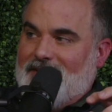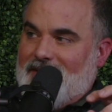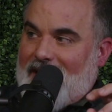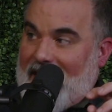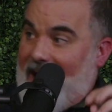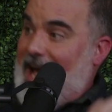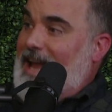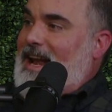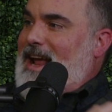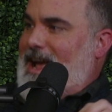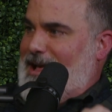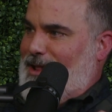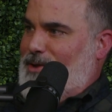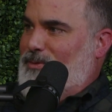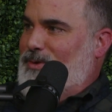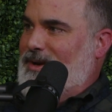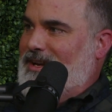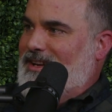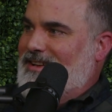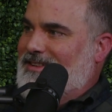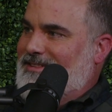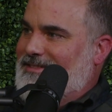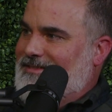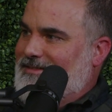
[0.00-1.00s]
at
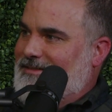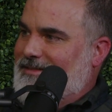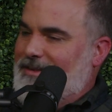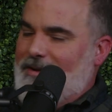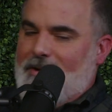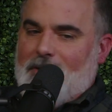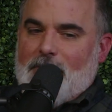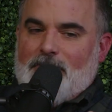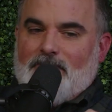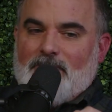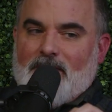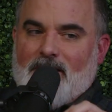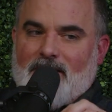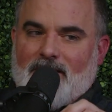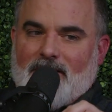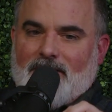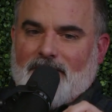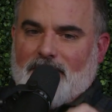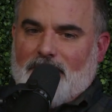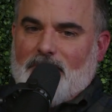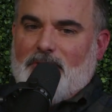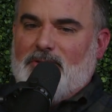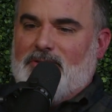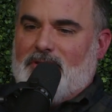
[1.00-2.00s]
Halloween. Yeah.
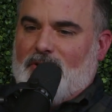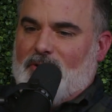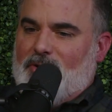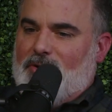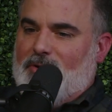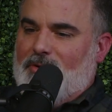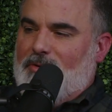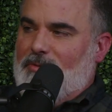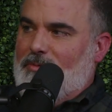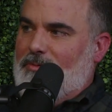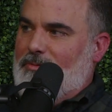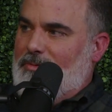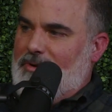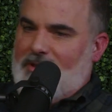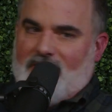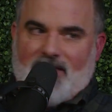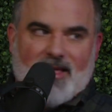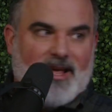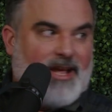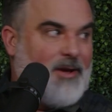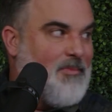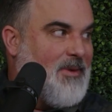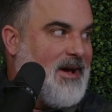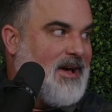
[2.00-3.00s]
Luther would
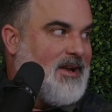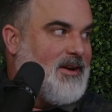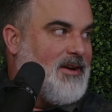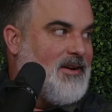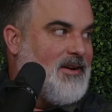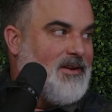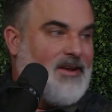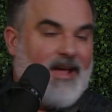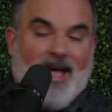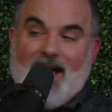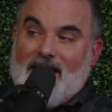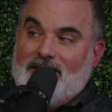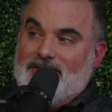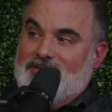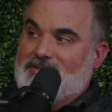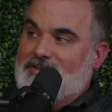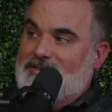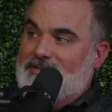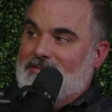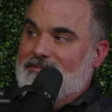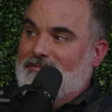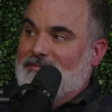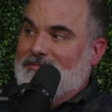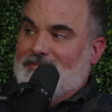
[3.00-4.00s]
think about it
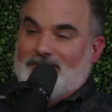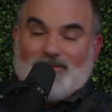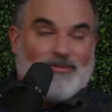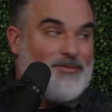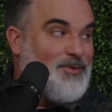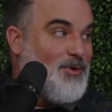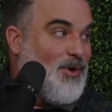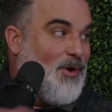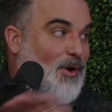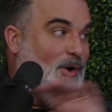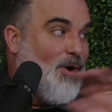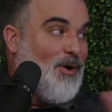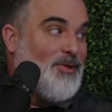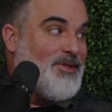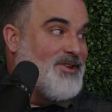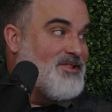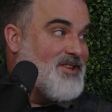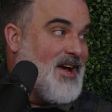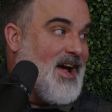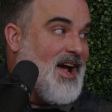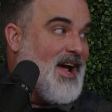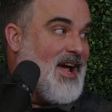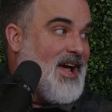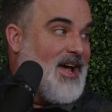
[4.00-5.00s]
as all the
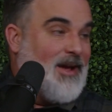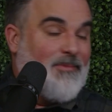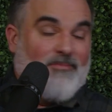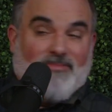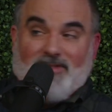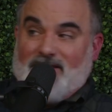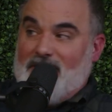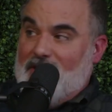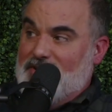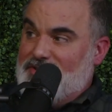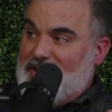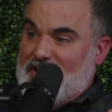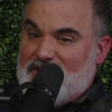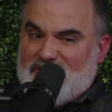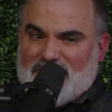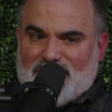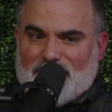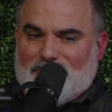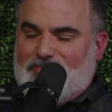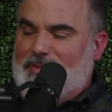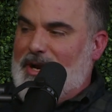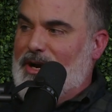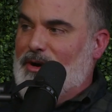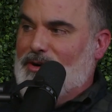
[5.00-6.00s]
time. Right. There's a
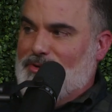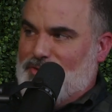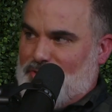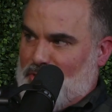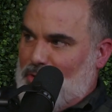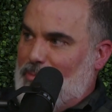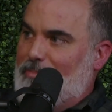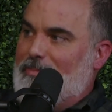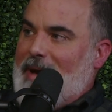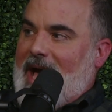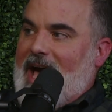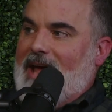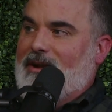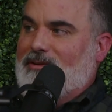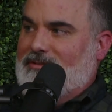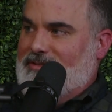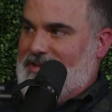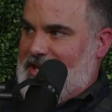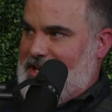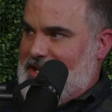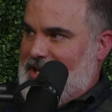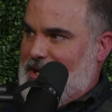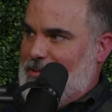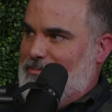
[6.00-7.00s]
spiritual battle
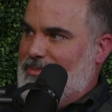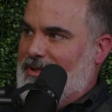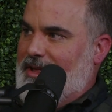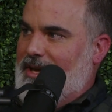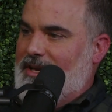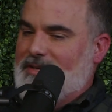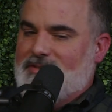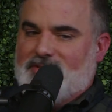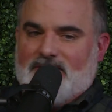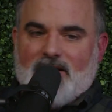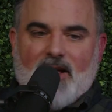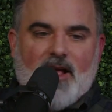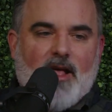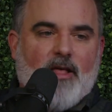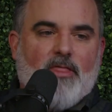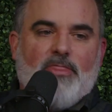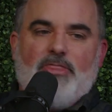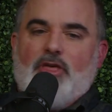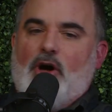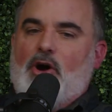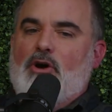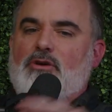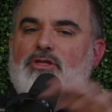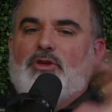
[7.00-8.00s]
taking yeah. place. Right.
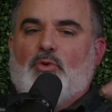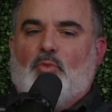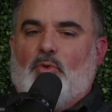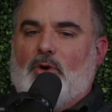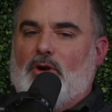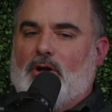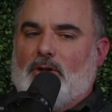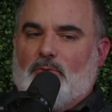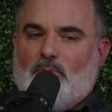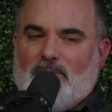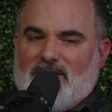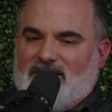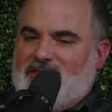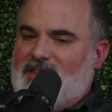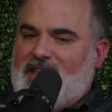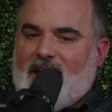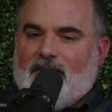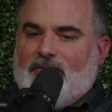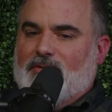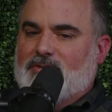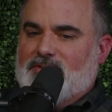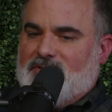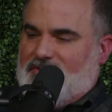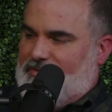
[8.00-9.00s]
Though the world with
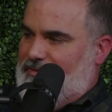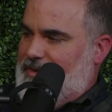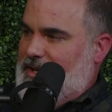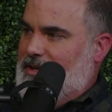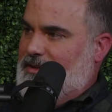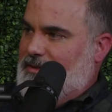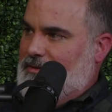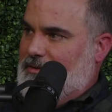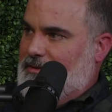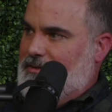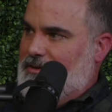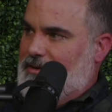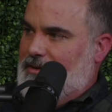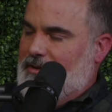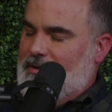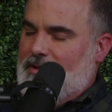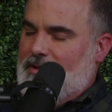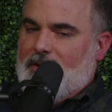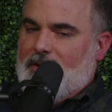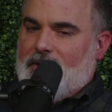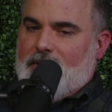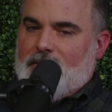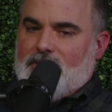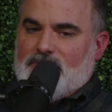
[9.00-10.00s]
devils filled,
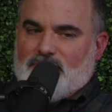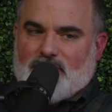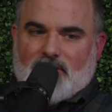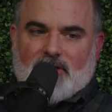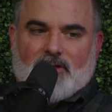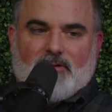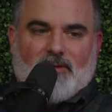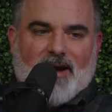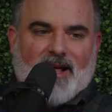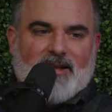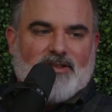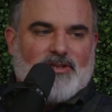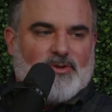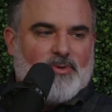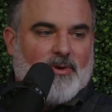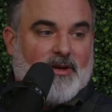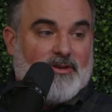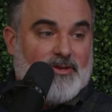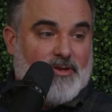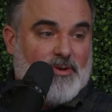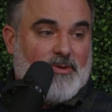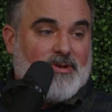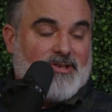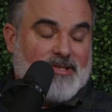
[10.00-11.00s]
should threaten to
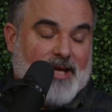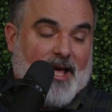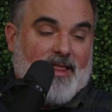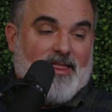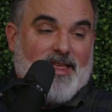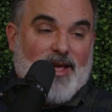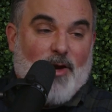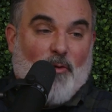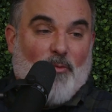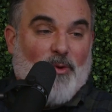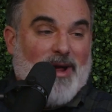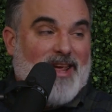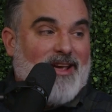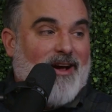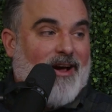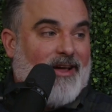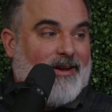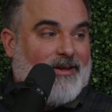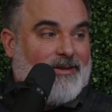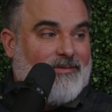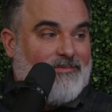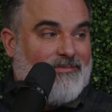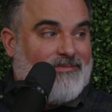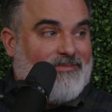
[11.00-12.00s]
undo us. I think we ought
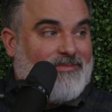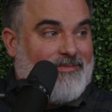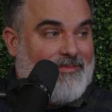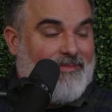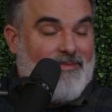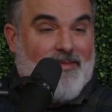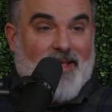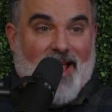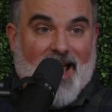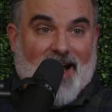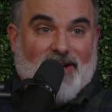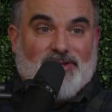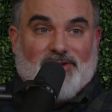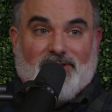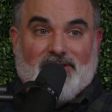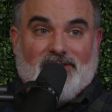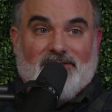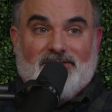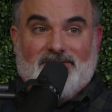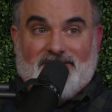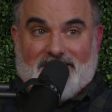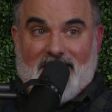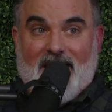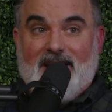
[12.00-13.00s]
to actually
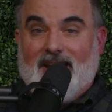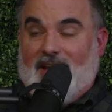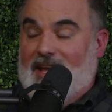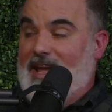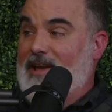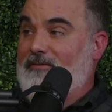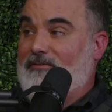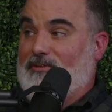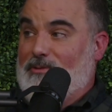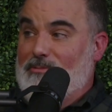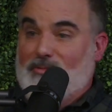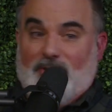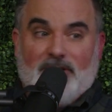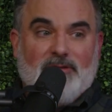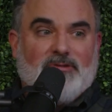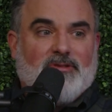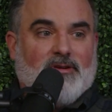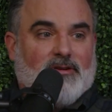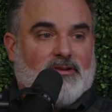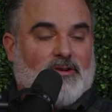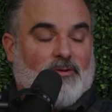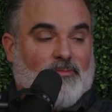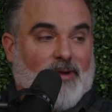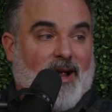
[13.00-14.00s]
take a hint from
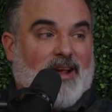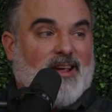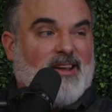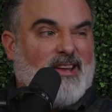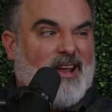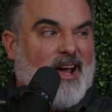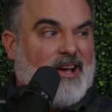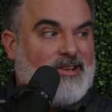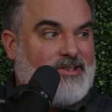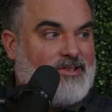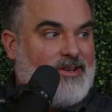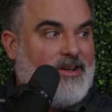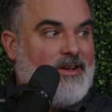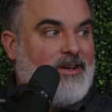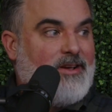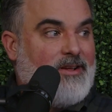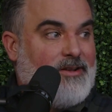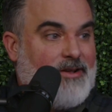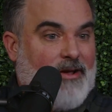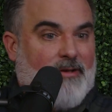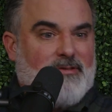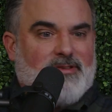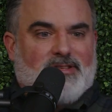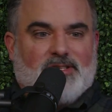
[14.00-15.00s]
Luther to recognize
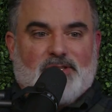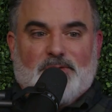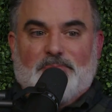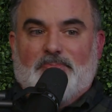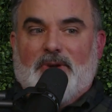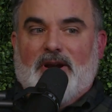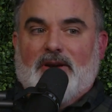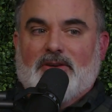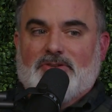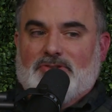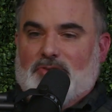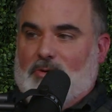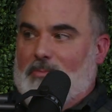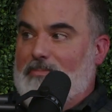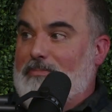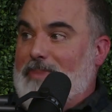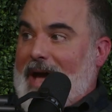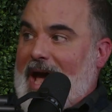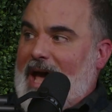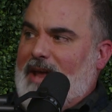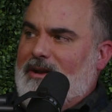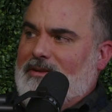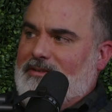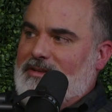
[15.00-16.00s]
no, the spiritual
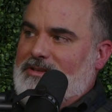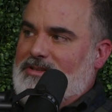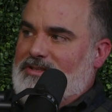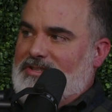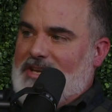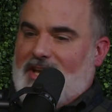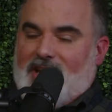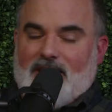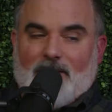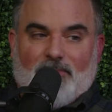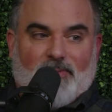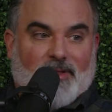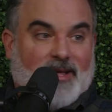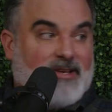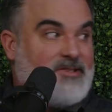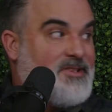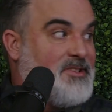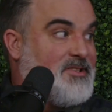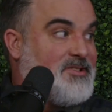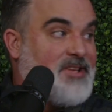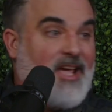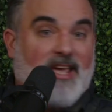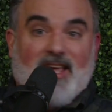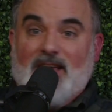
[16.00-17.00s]
battle that's taking place
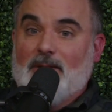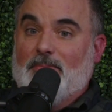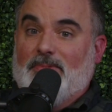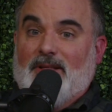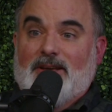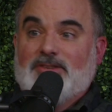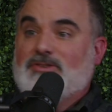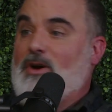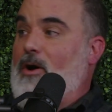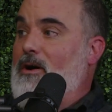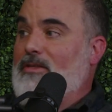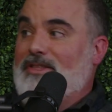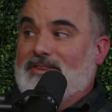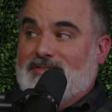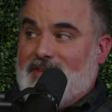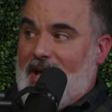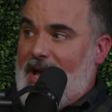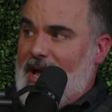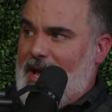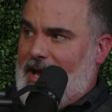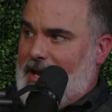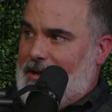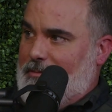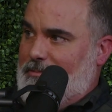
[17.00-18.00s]
is taking place all the
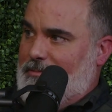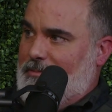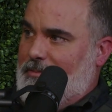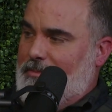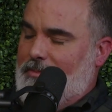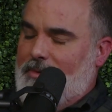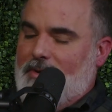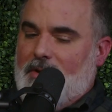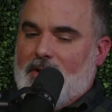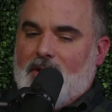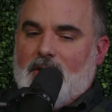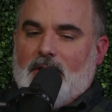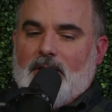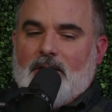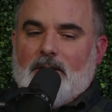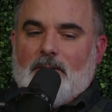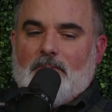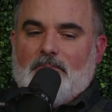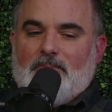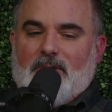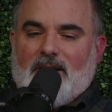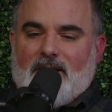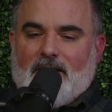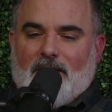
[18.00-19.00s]
time. Mm-hmm. Yeah.
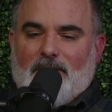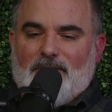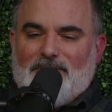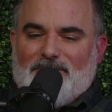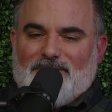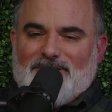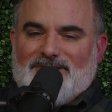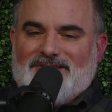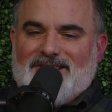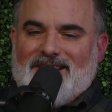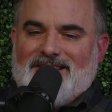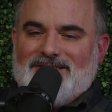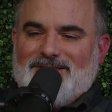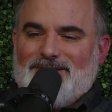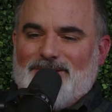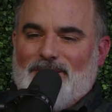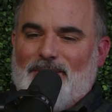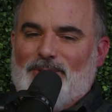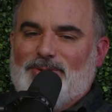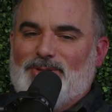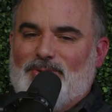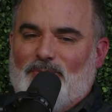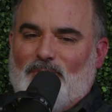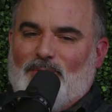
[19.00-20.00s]
But Luther says,
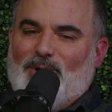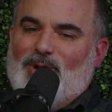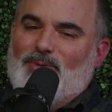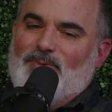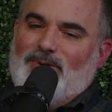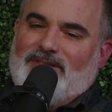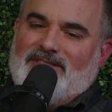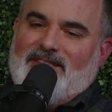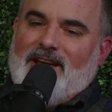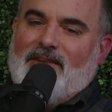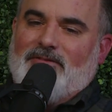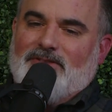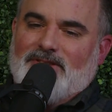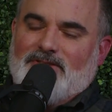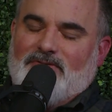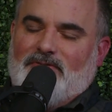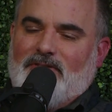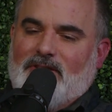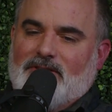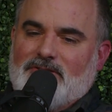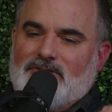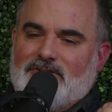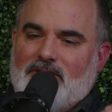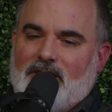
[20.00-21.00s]
though the world with devils
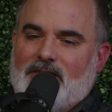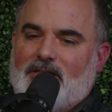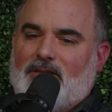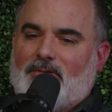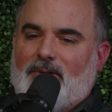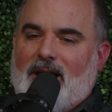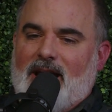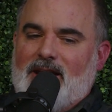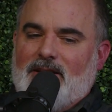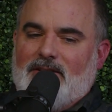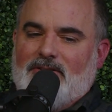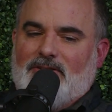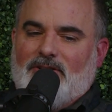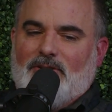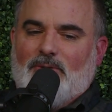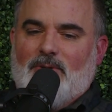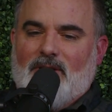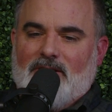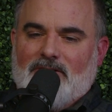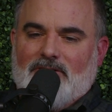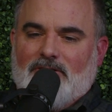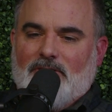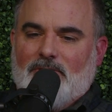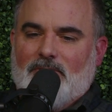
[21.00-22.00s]
filled should threaten to
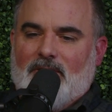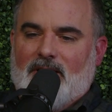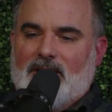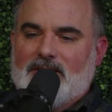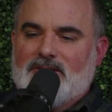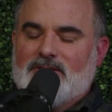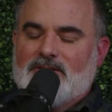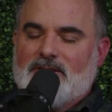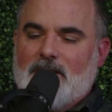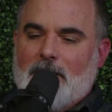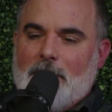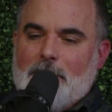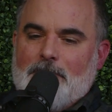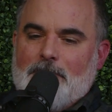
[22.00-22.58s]
undo us,